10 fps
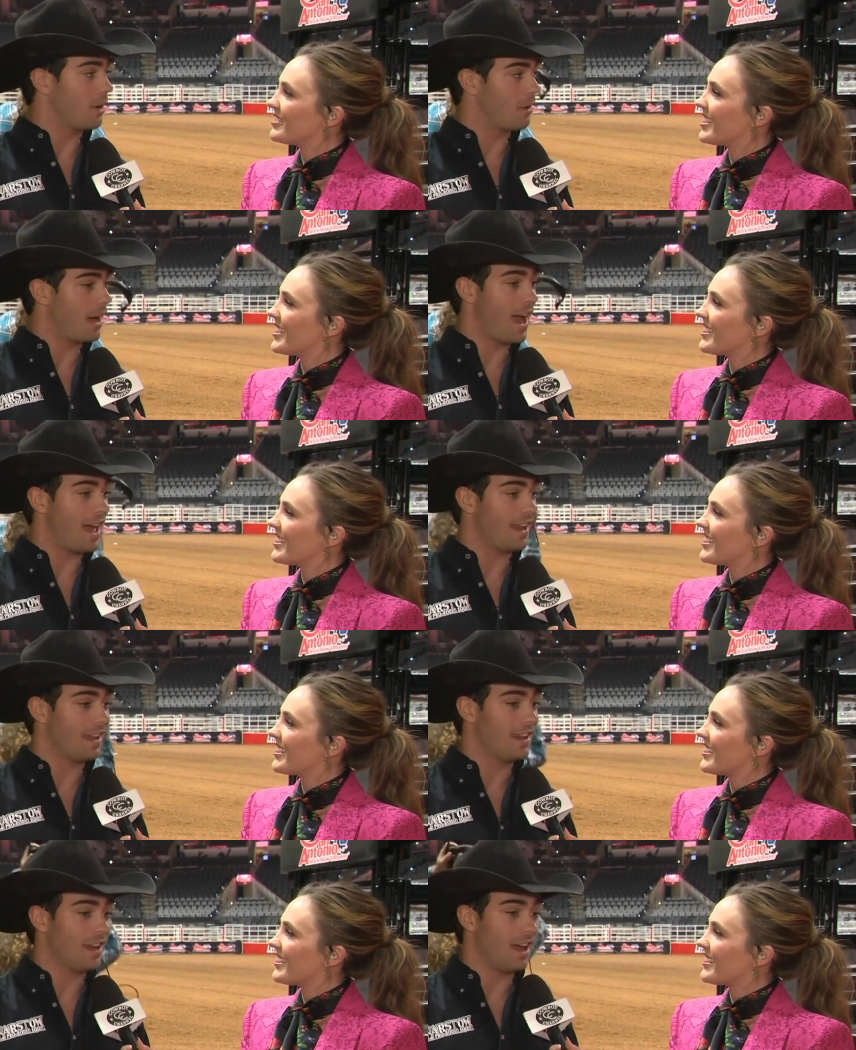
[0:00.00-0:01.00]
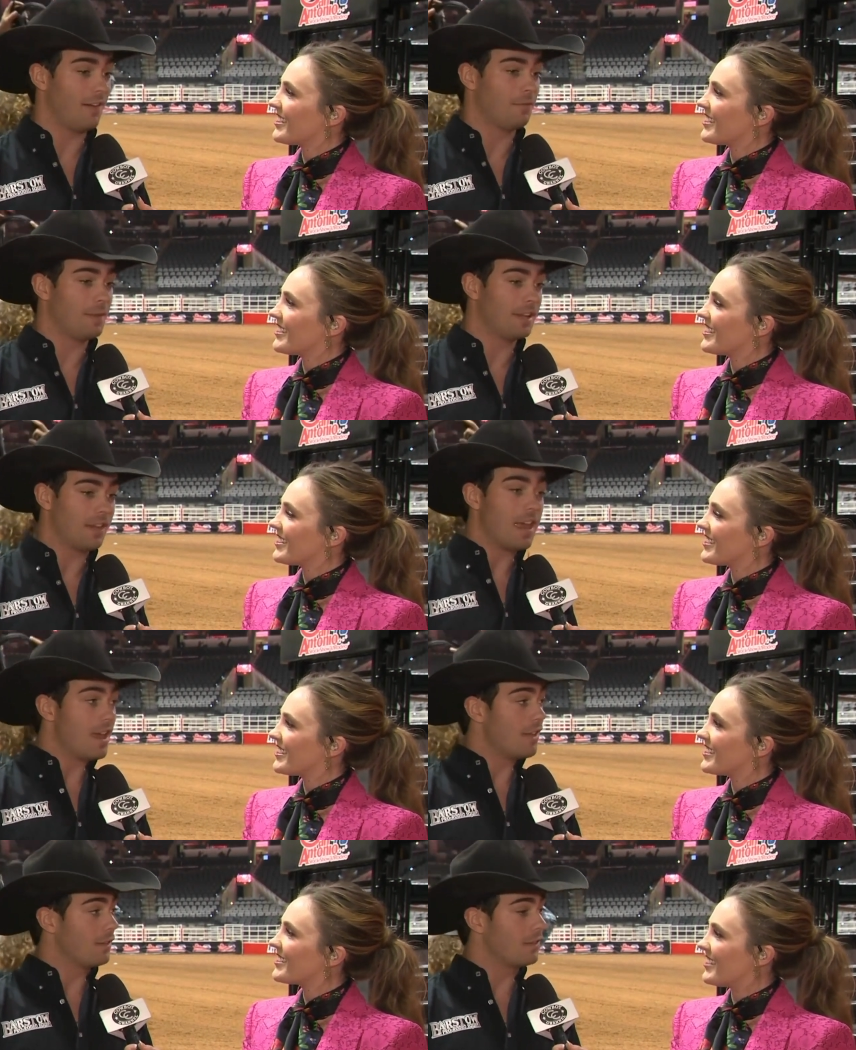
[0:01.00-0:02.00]
Speaker 1: where we're at, and uh, I've been
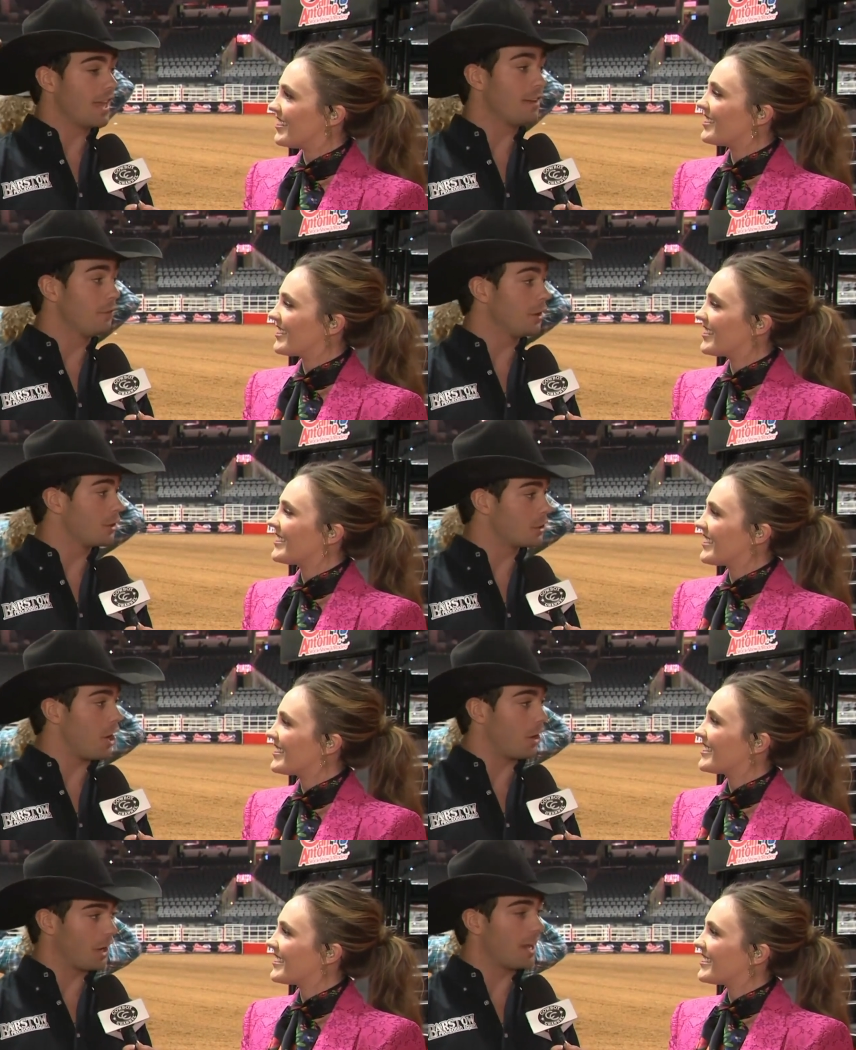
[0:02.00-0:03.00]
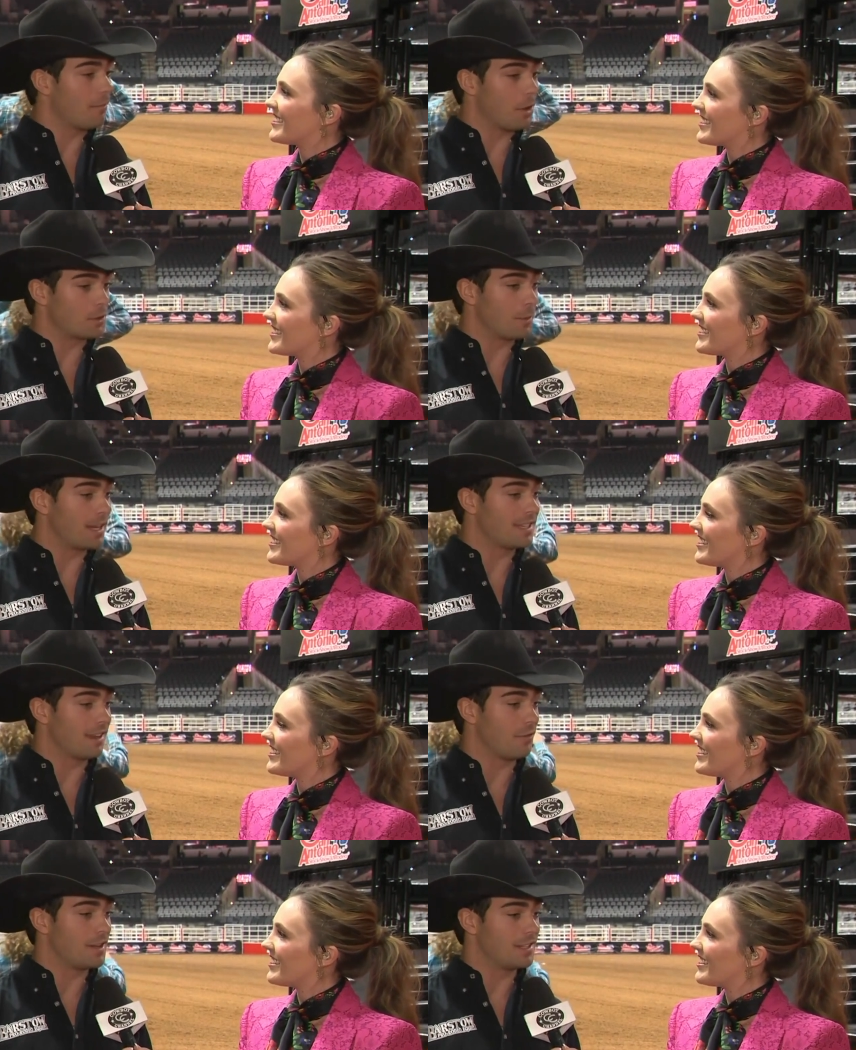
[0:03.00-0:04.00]
thankful to draw good at most
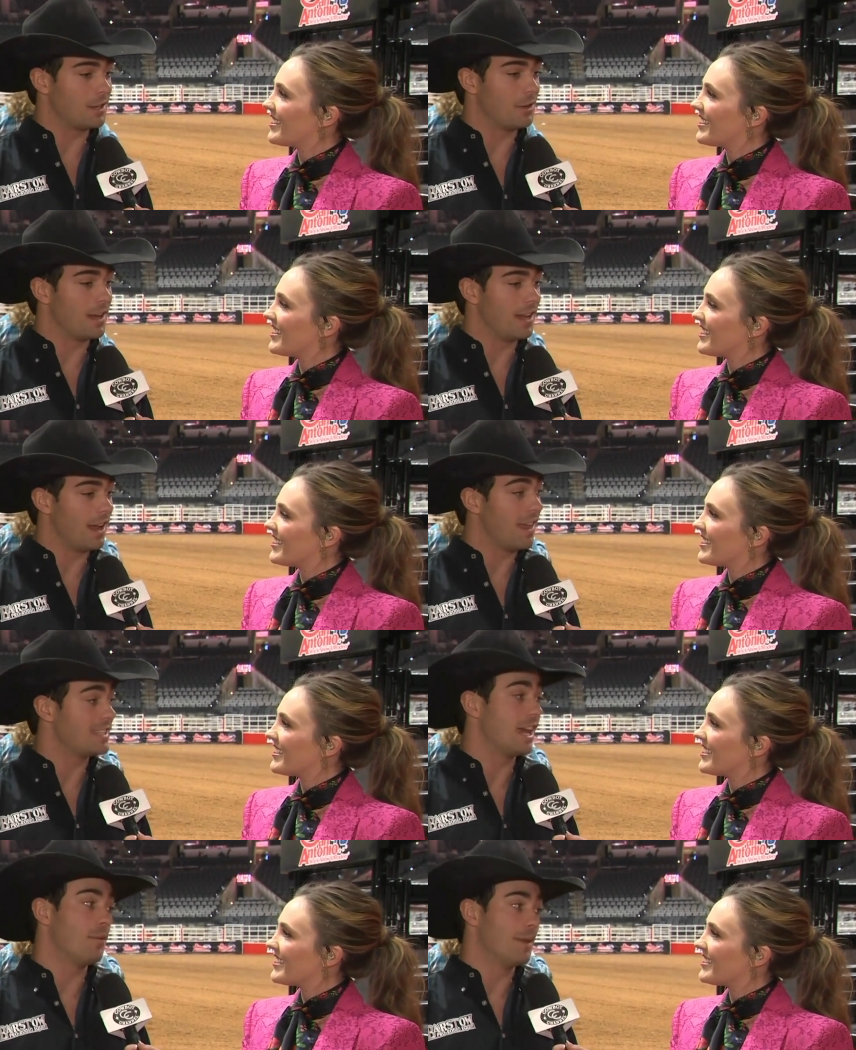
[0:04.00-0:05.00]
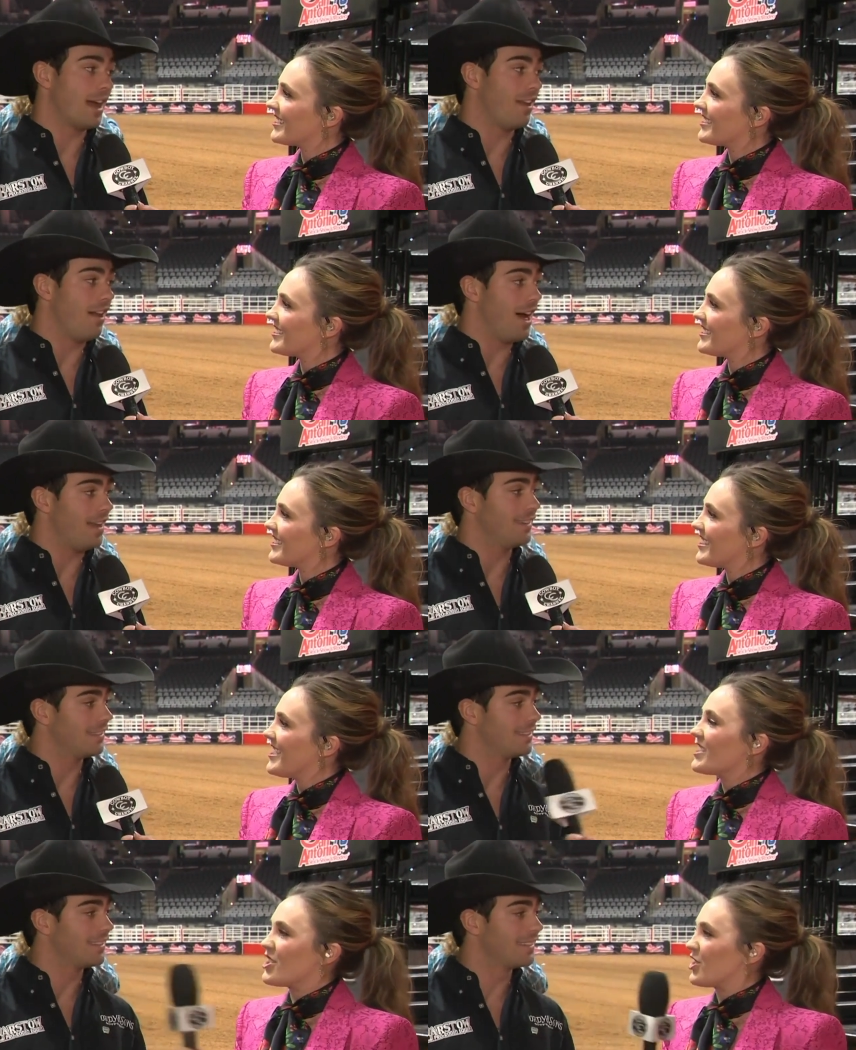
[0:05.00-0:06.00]
places I've went to, and uh, that's helped me out a lot.
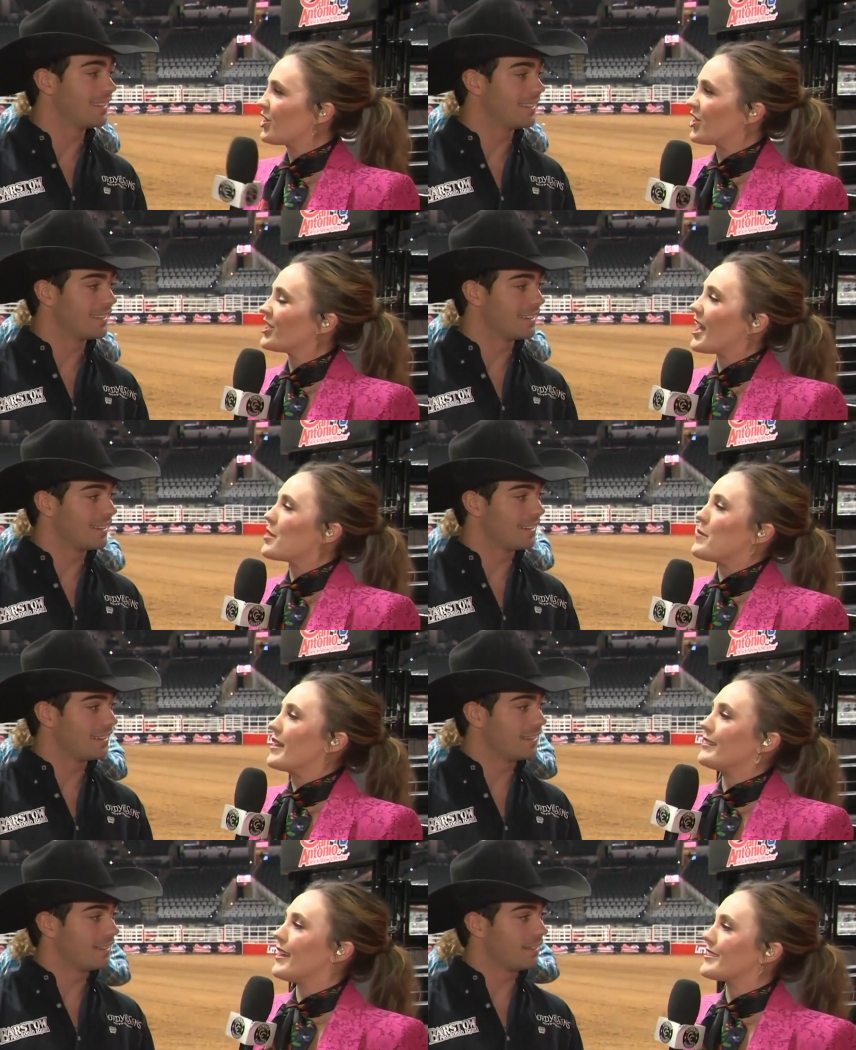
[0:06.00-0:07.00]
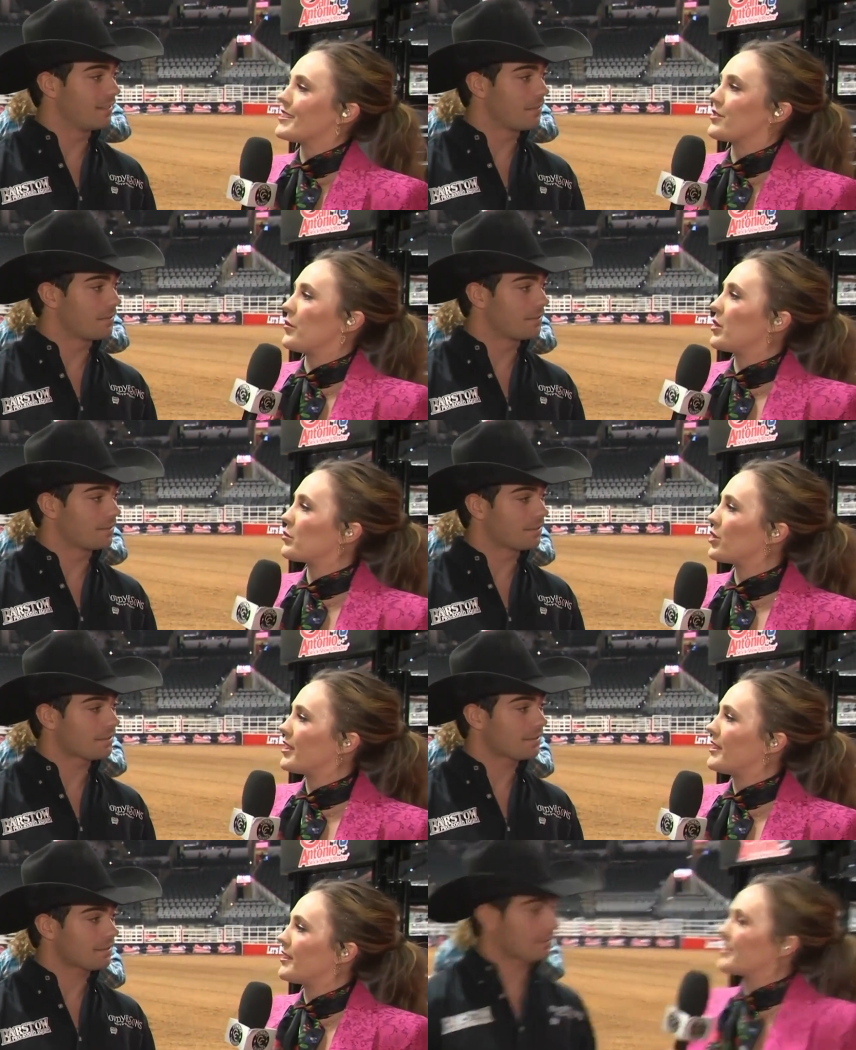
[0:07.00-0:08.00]
Speaker 2: Did you learn a lot of big lessons from your
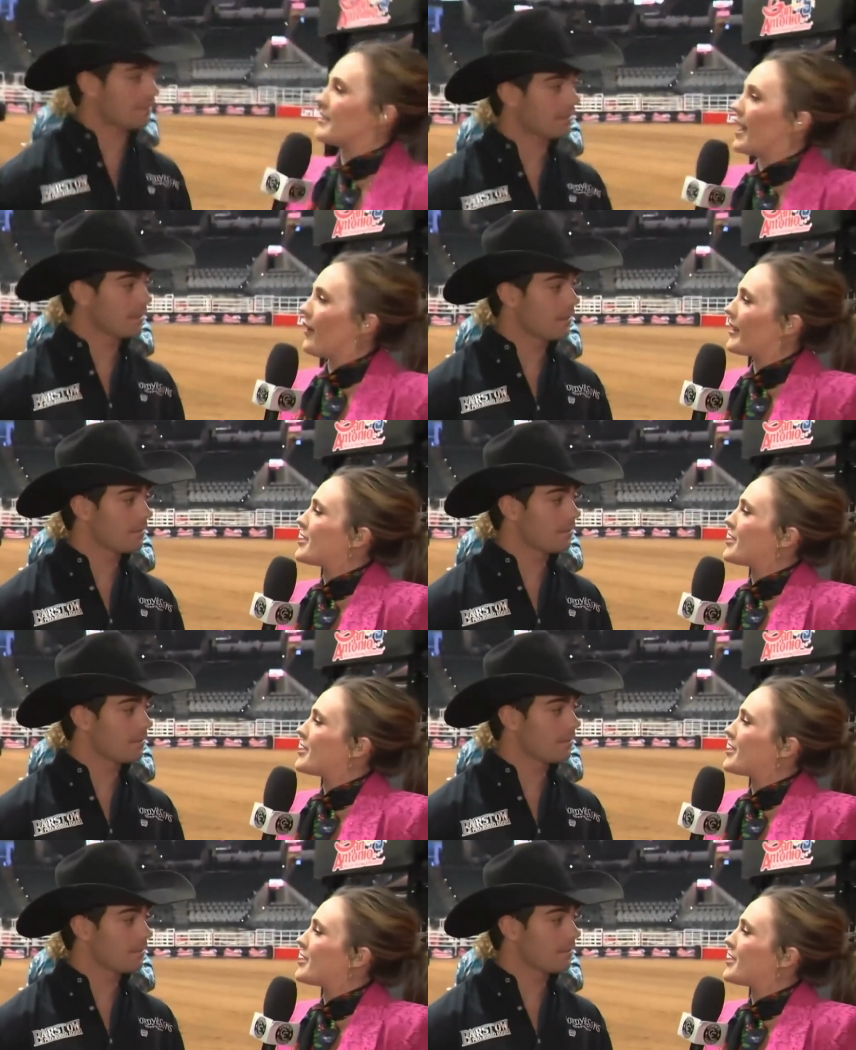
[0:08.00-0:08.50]
rookie year to now? I